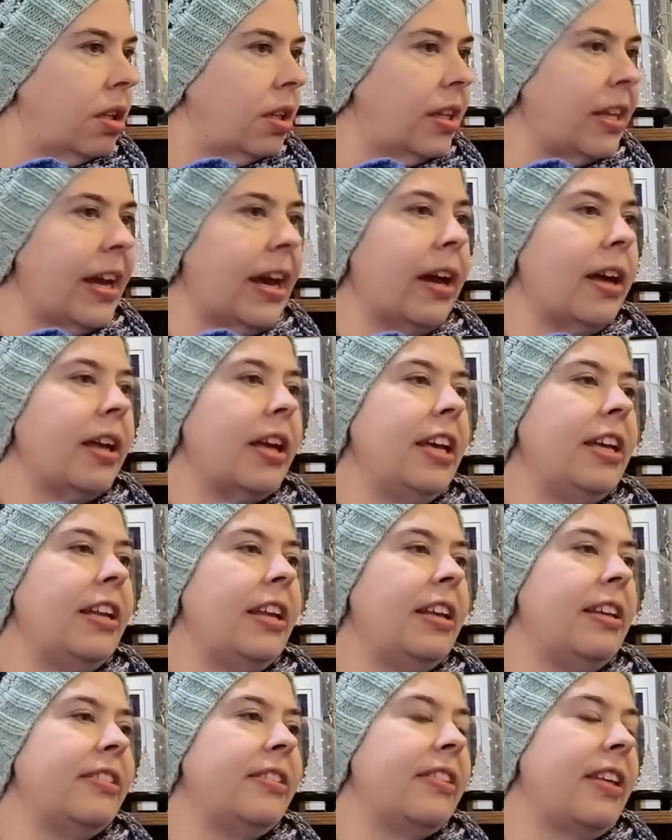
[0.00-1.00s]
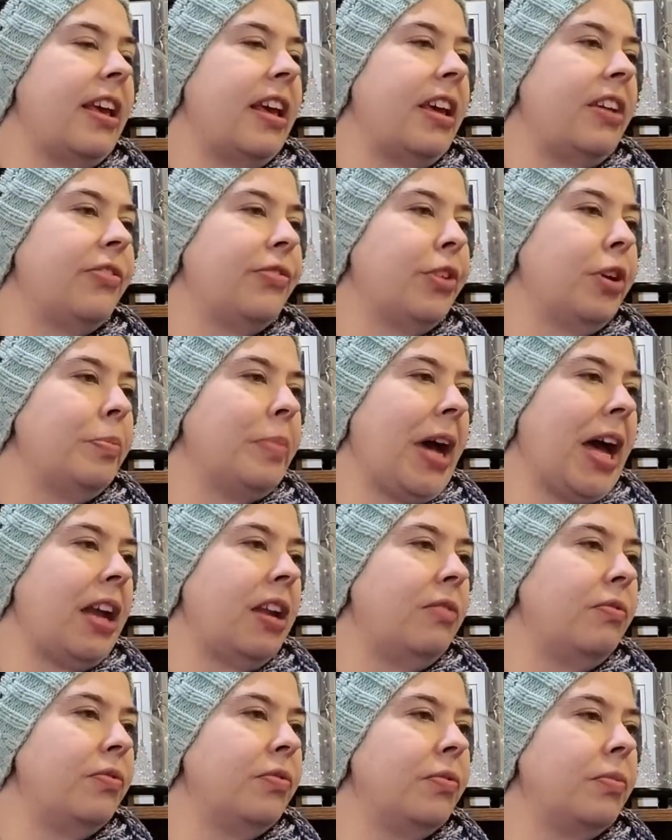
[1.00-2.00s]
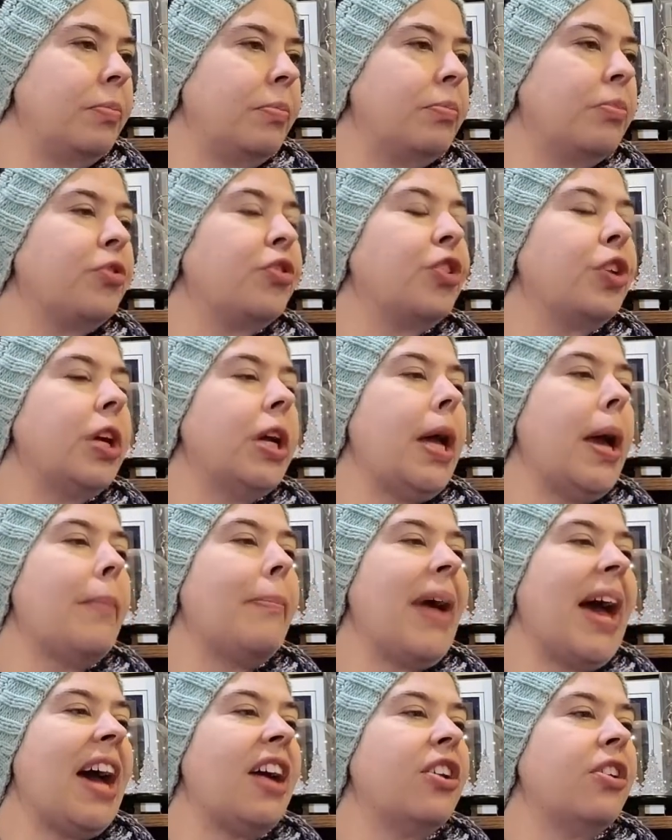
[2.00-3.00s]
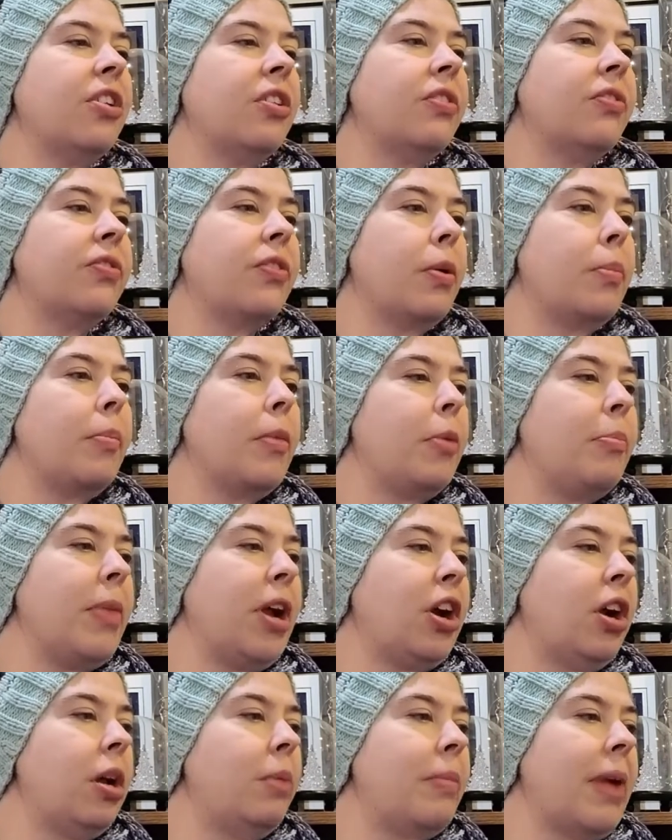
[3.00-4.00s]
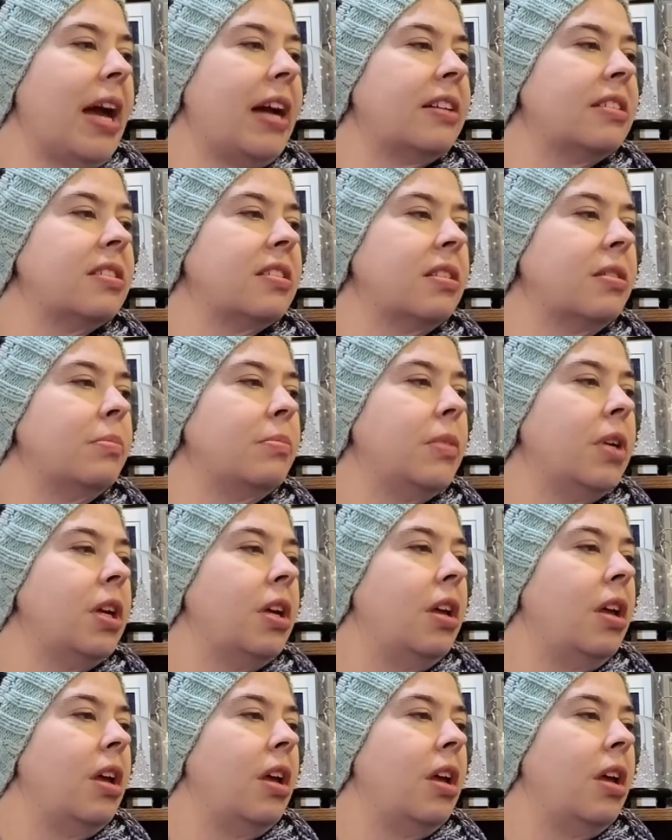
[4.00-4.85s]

Yeah, it is a free pattern from Maxim.